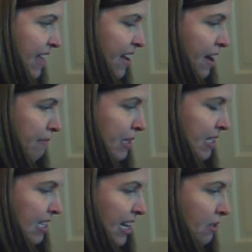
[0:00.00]
and the
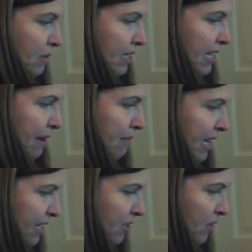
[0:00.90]
opposite sides are the same
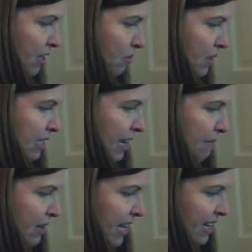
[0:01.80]
length. So these are the
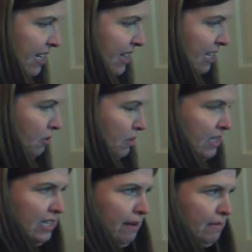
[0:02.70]
same length, and these were
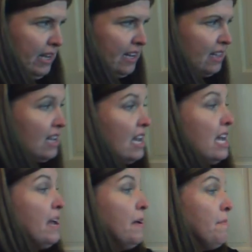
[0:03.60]
the same length.
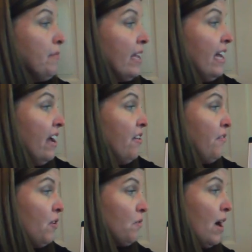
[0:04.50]

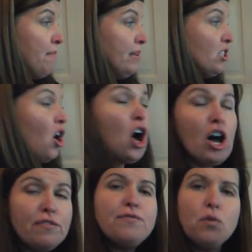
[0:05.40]
For a rhombus,
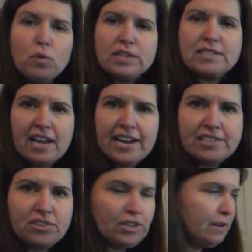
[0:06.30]
all 4
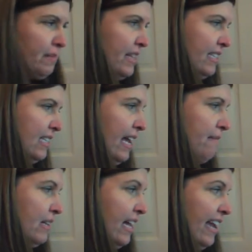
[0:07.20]
sides are going to be the
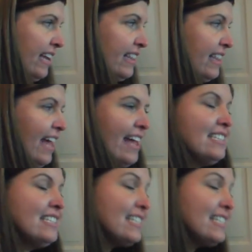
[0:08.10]
same length. And